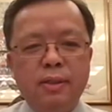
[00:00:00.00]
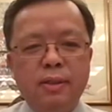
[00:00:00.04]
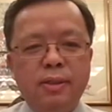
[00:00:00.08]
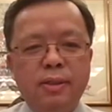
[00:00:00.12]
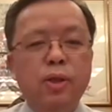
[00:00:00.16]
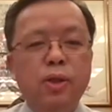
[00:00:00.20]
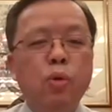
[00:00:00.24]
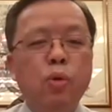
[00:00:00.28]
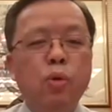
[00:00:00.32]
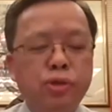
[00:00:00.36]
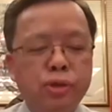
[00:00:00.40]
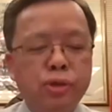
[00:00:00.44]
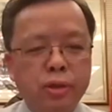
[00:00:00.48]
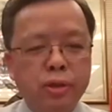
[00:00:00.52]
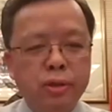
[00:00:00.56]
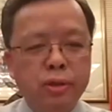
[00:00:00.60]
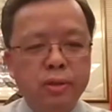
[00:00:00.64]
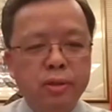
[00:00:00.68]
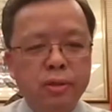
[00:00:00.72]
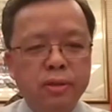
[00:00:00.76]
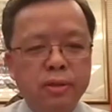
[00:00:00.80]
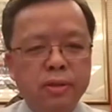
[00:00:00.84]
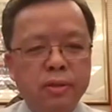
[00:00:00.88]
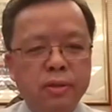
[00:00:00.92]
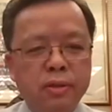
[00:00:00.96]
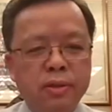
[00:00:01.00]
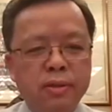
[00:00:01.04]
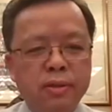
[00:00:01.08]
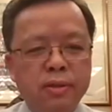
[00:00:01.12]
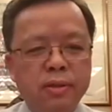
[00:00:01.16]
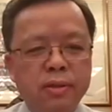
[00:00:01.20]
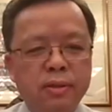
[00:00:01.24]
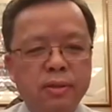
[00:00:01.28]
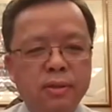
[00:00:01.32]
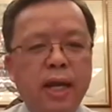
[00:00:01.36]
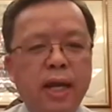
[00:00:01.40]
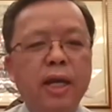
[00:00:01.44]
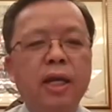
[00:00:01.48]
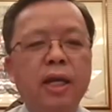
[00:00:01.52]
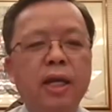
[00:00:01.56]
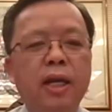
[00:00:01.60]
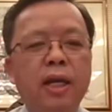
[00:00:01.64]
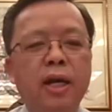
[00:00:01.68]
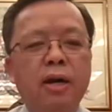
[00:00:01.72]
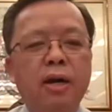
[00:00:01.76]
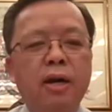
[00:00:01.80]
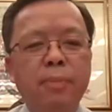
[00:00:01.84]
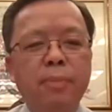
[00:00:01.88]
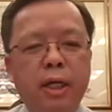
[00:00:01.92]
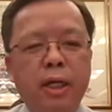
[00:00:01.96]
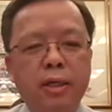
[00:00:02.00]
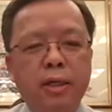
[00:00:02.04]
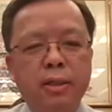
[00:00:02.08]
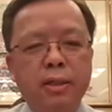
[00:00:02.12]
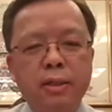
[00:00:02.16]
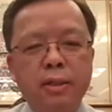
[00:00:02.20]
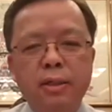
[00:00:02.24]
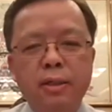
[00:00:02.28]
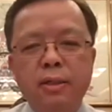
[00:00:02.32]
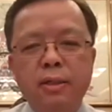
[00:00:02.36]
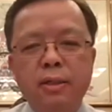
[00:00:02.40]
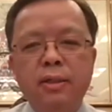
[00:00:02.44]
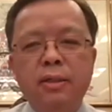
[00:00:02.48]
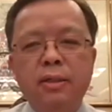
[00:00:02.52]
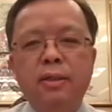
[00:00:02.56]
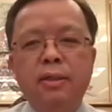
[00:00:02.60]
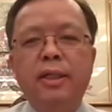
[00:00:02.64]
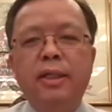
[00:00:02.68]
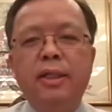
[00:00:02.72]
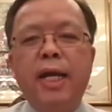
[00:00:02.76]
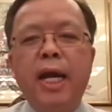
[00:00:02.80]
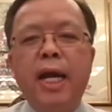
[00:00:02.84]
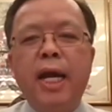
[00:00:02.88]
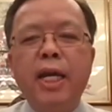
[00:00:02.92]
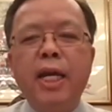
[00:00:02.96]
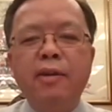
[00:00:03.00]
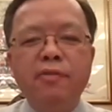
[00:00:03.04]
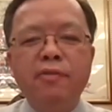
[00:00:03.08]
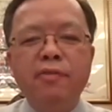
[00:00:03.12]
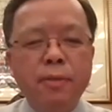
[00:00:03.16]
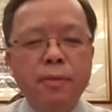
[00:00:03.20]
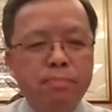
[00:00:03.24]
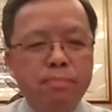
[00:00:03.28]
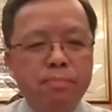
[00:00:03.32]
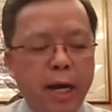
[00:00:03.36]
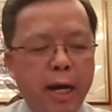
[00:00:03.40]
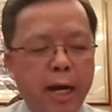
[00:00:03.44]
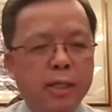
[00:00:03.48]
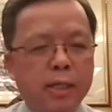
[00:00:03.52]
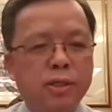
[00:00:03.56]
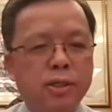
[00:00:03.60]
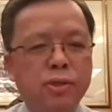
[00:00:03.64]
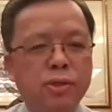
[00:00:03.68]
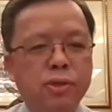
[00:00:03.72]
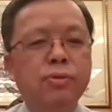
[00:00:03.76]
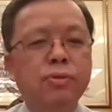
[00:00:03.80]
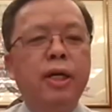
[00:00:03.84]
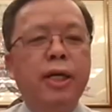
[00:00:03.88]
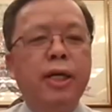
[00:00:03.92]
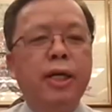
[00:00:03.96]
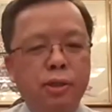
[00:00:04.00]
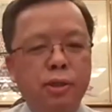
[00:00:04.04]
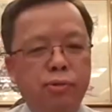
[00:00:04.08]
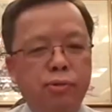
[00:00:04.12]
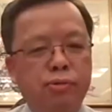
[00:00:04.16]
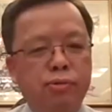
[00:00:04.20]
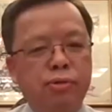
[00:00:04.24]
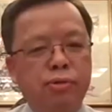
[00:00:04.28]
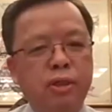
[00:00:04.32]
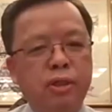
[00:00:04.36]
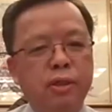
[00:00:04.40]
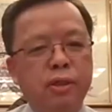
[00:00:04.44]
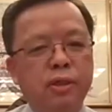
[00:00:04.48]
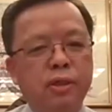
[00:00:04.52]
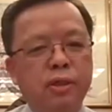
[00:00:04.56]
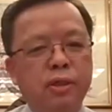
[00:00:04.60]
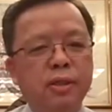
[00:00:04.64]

social and economic negative impact to your country.